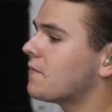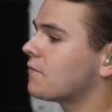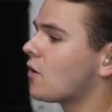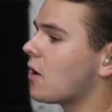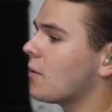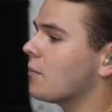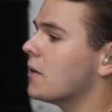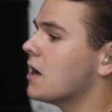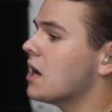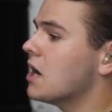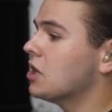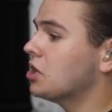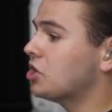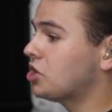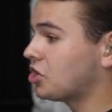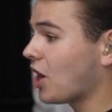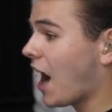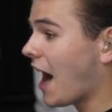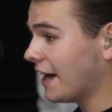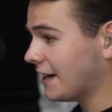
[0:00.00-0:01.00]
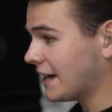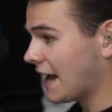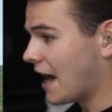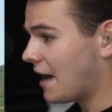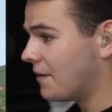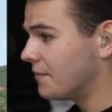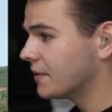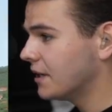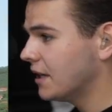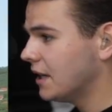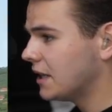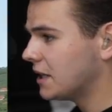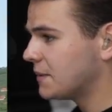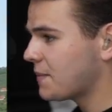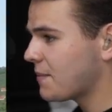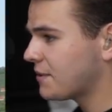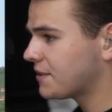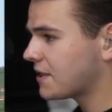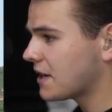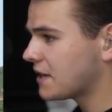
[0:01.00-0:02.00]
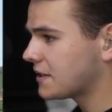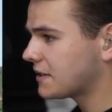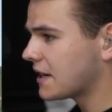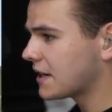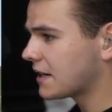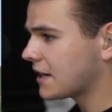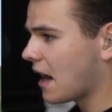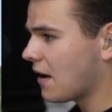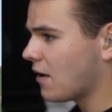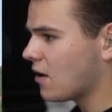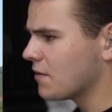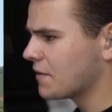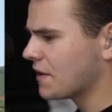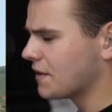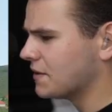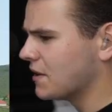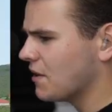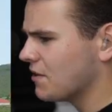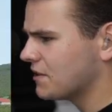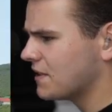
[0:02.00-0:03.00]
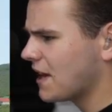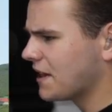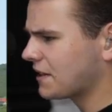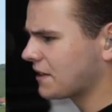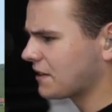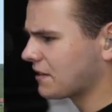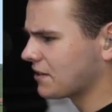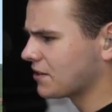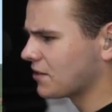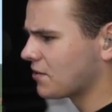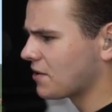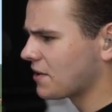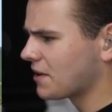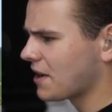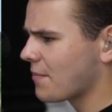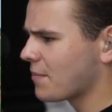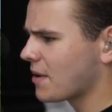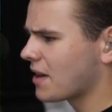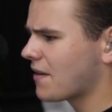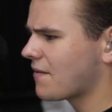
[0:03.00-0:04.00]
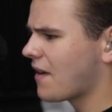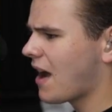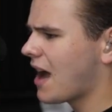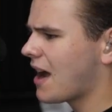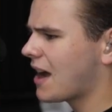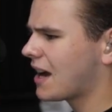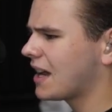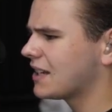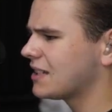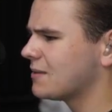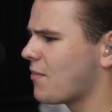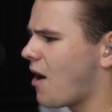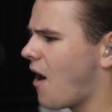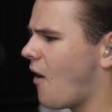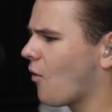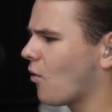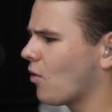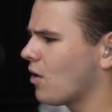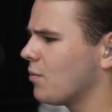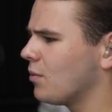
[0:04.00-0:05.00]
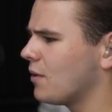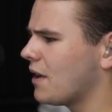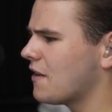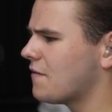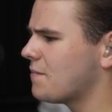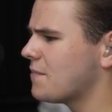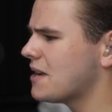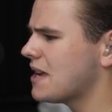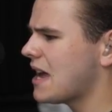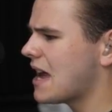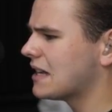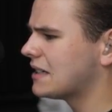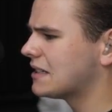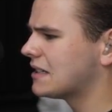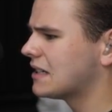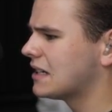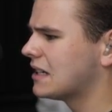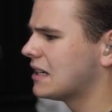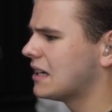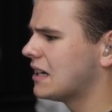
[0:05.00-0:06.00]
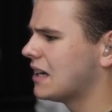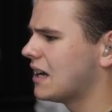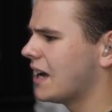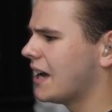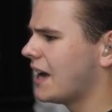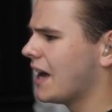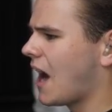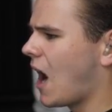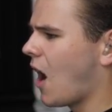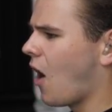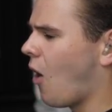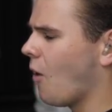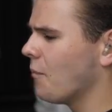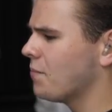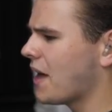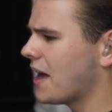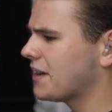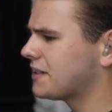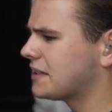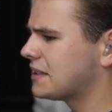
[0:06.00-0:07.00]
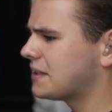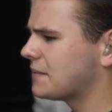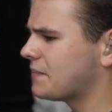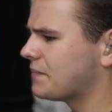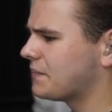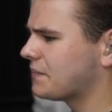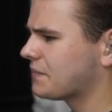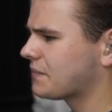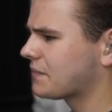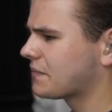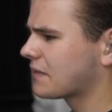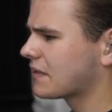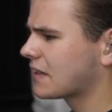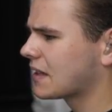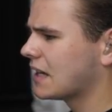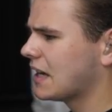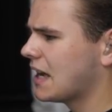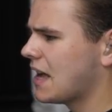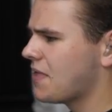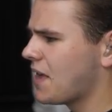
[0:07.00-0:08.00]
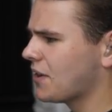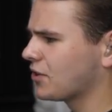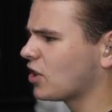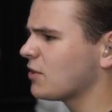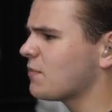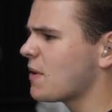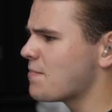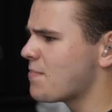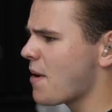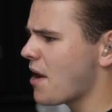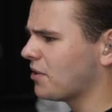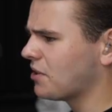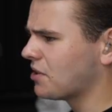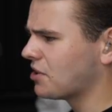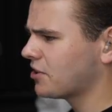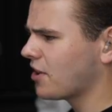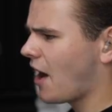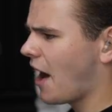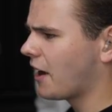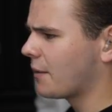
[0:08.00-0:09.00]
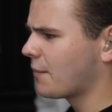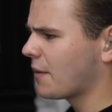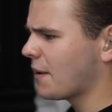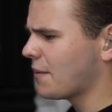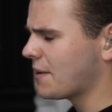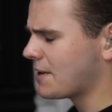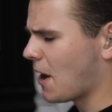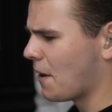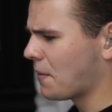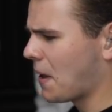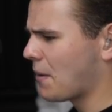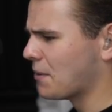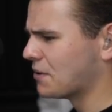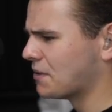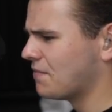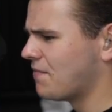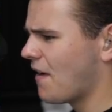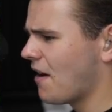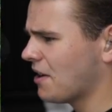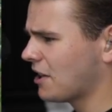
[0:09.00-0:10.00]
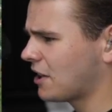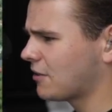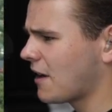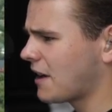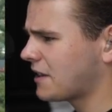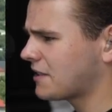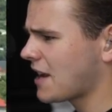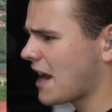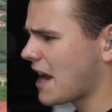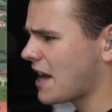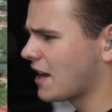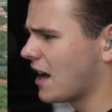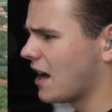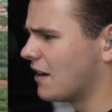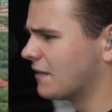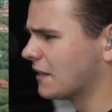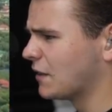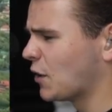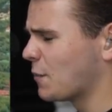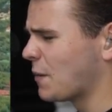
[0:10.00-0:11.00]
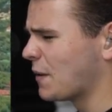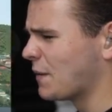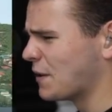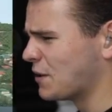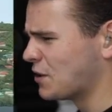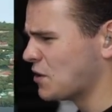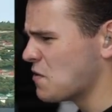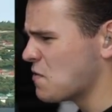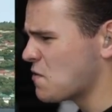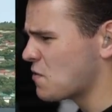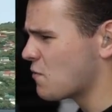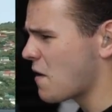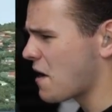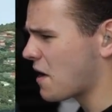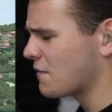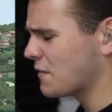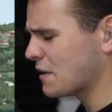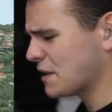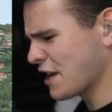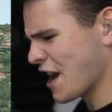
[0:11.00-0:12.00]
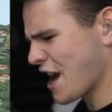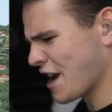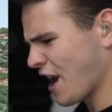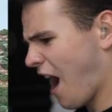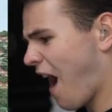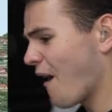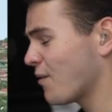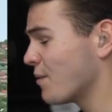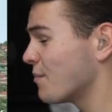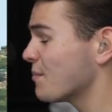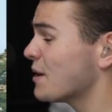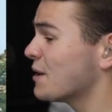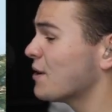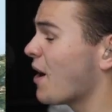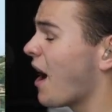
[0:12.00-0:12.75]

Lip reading: from China. So maybe try to take the nose landing gear is already up. And I've got some horrible FPS. I hope that's going to be better in China, but there we go. That was a very quick takeoff. A little bit of a too quick of a takeoff, if I'm being